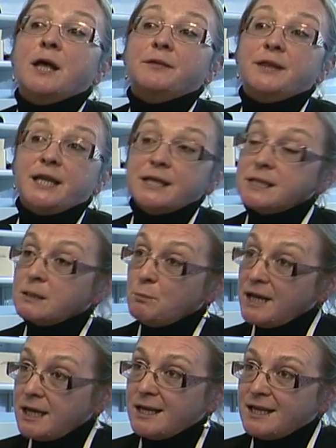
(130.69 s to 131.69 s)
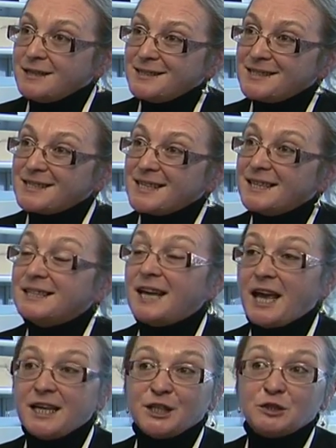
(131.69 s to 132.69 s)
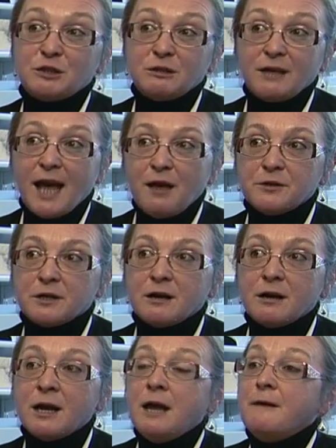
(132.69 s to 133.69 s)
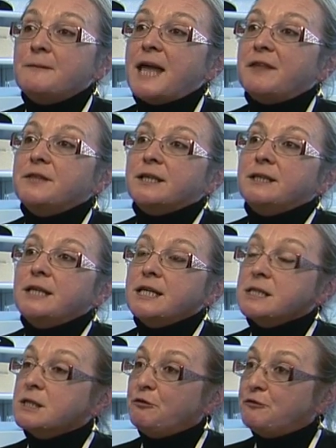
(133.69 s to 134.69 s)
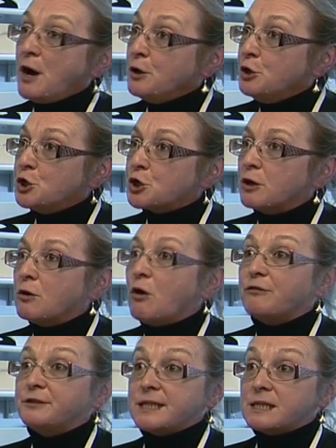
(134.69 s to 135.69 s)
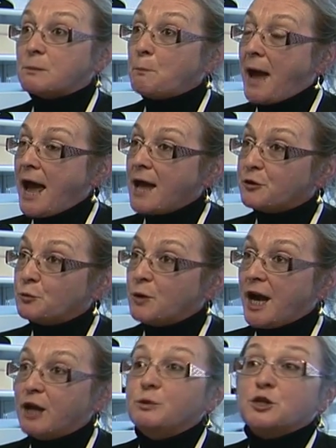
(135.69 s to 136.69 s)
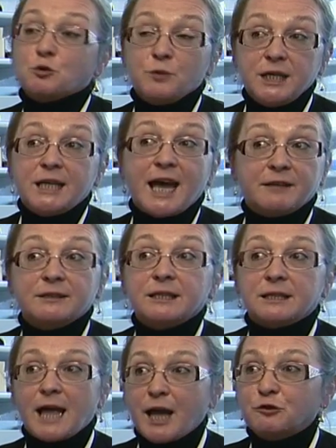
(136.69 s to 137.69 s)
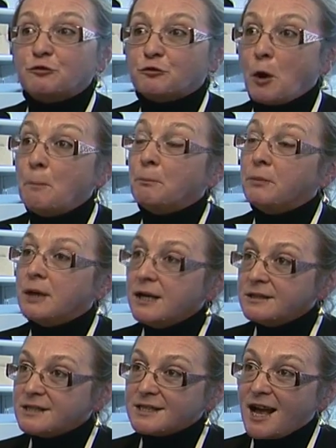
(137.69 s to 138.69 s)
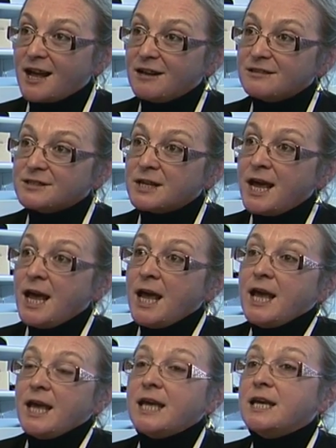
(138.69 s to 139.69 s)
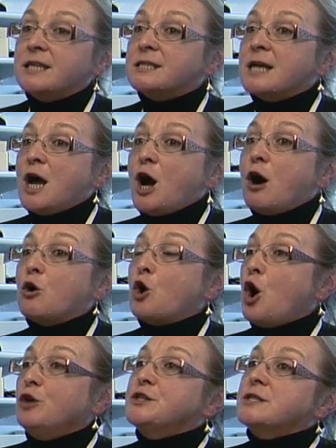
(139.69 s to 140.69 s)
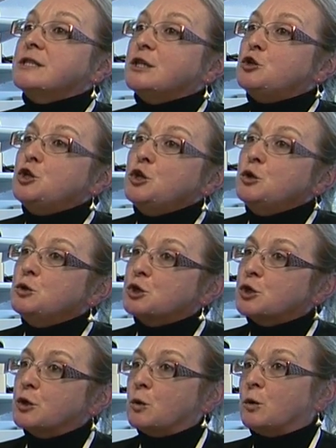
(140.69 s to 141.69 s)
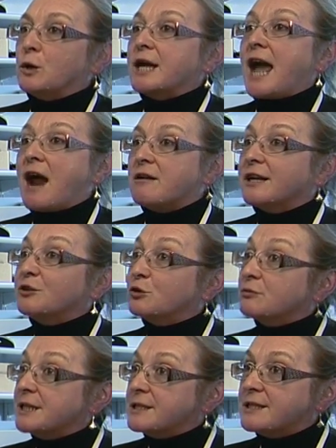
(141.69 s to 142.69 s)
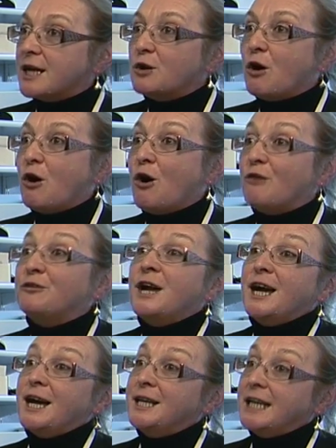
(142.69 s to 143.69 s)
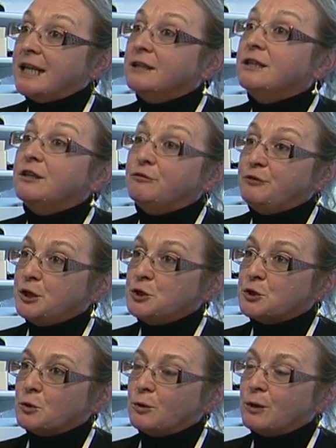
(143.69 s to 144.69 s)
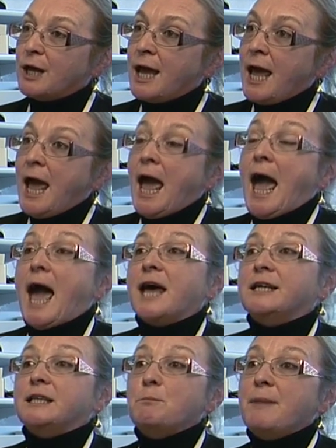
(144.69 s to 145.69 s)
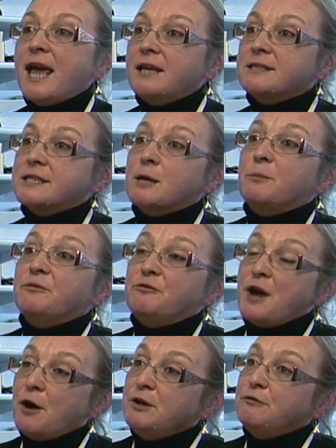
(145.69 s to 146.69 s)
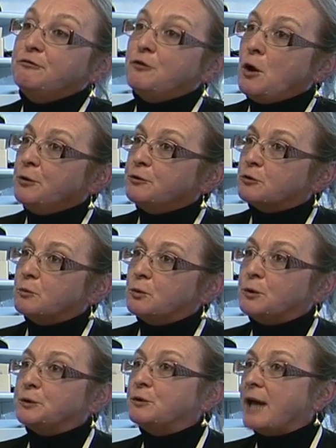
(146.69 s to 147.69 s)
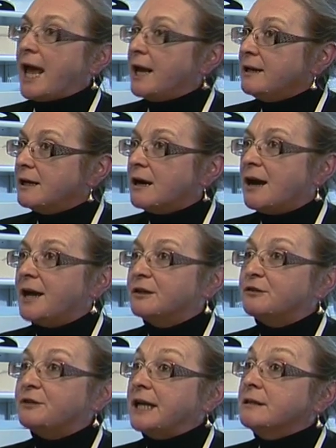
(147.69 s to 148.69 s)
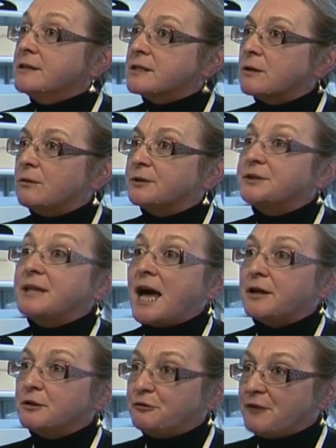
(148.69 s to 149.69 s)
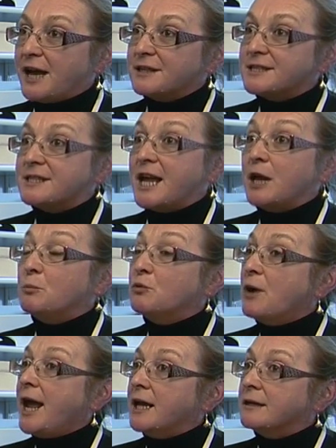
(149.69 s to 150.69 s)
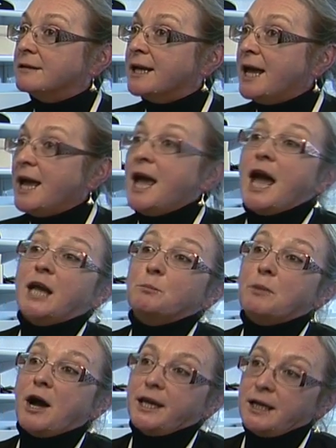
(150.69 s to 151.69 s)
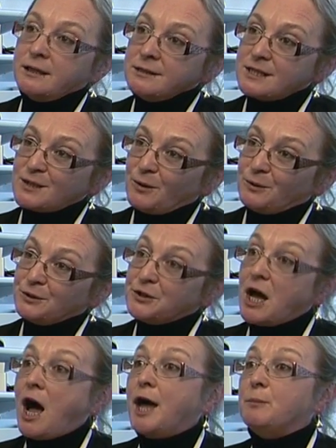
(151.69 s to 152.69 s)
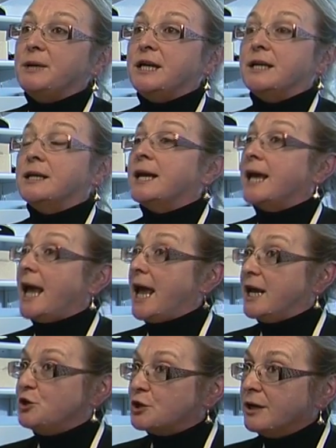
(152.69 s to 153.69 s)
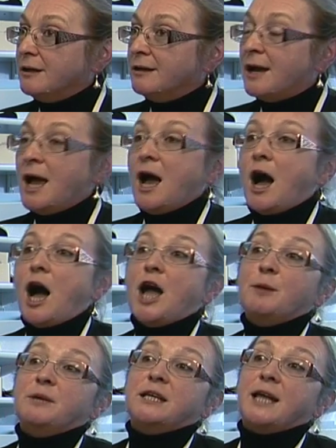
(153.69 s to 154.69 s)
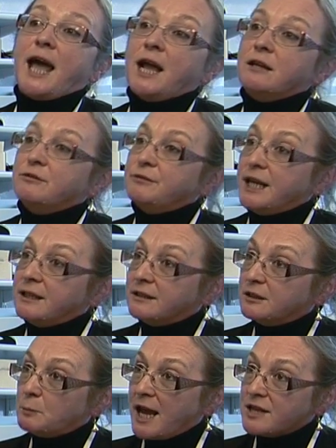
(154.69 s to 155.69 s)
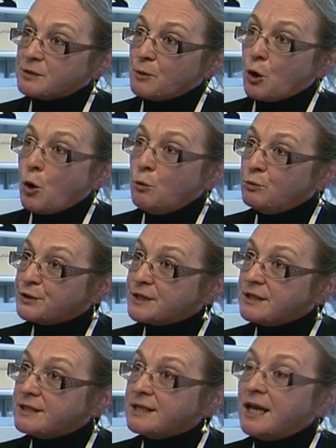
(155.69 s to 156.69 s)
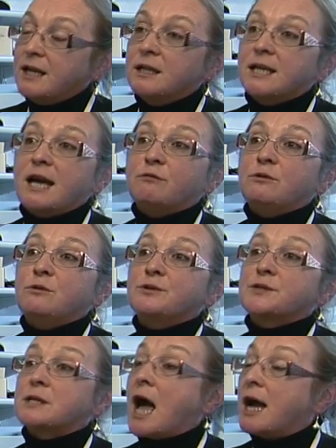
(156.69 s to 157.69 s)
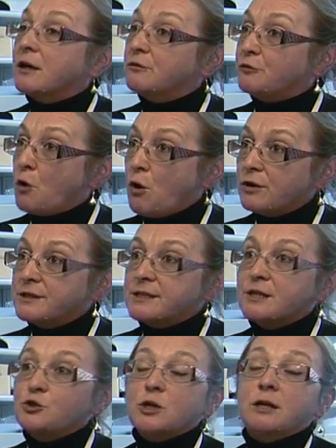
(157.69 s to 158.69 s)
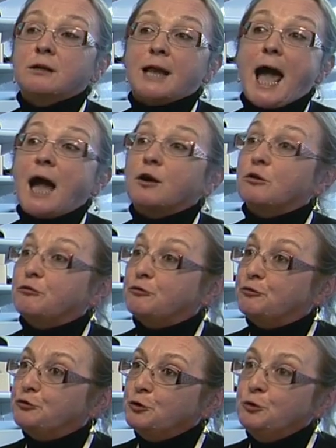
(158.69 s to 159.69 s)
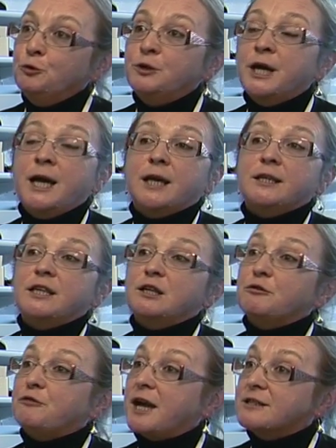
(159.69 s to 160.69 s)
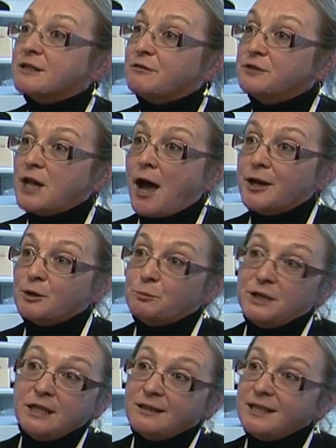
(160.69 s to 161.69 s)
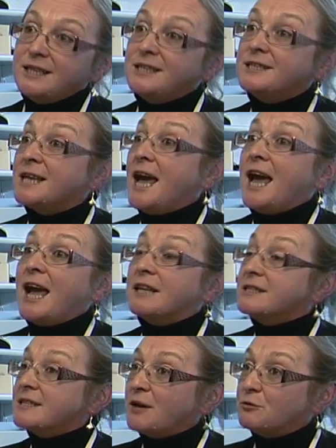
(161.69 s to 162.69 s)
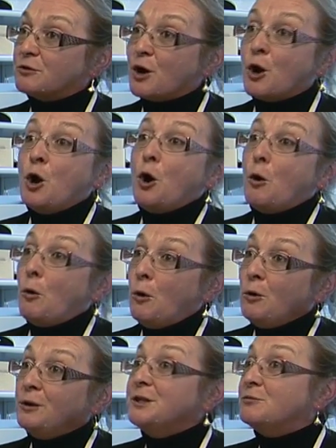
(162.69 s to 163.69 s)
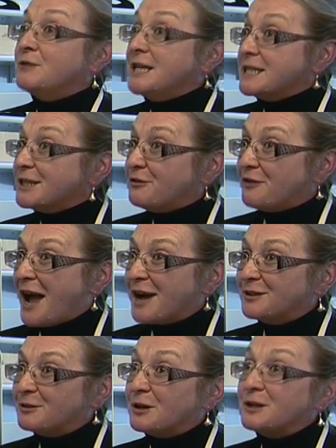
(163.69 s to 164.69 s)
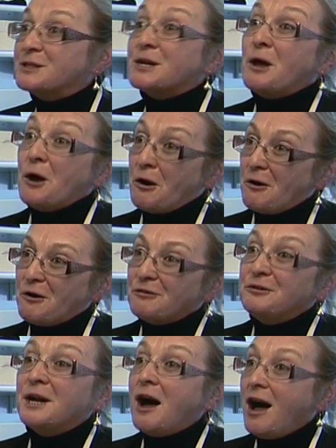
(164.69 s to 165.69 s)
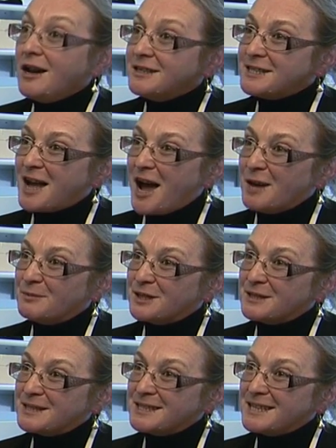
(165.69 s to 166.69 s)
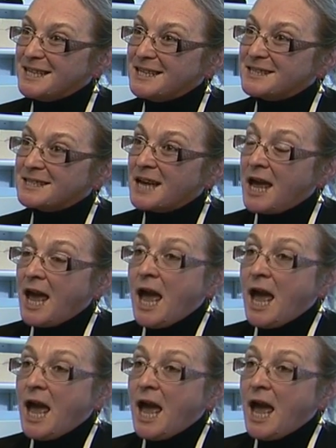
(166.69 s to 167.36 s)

This means, taken together, that the dysfunction of this pathway, which we can detect from blood cells, is a constitutional characteristic of an individual, and it makes them very vulnerable to any kind of insult that affects their brain. And by insult, I mean aging, I mean elevated plasma homocysteine levels, lack of oxygen, lack of food, the effects of diabetes, etc. All the risk factors of Alzheimer's disease.